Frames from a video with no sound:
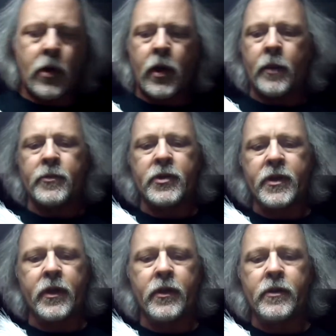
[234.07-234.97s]
I'm just
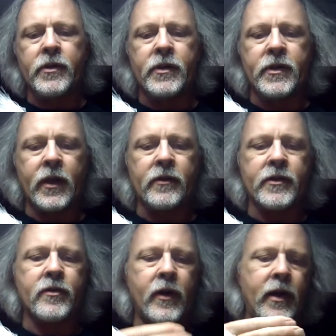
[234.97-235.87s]
going to use a single
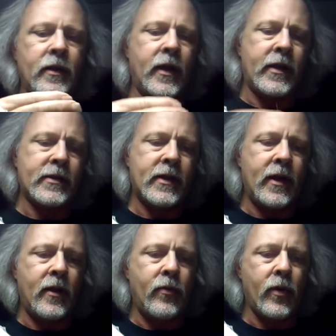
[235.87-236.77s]
strand. Like I
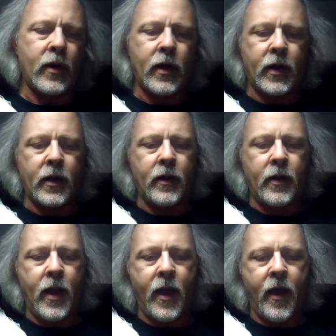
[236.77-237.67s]
say, we're going to cut it in
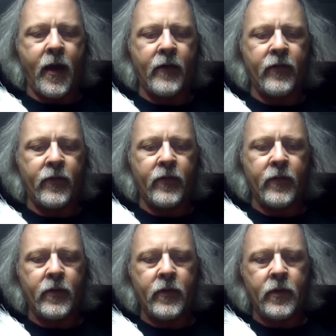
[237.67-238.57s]
half
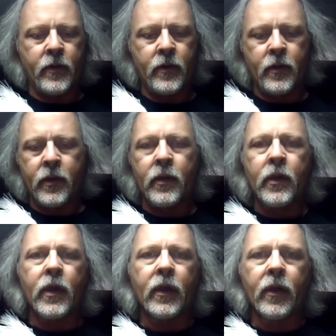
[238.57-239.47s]

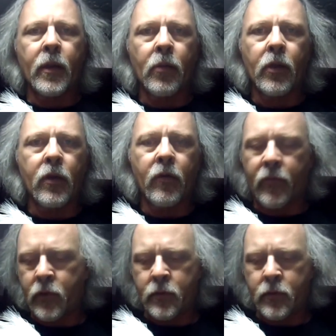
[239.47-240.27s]
and double it over.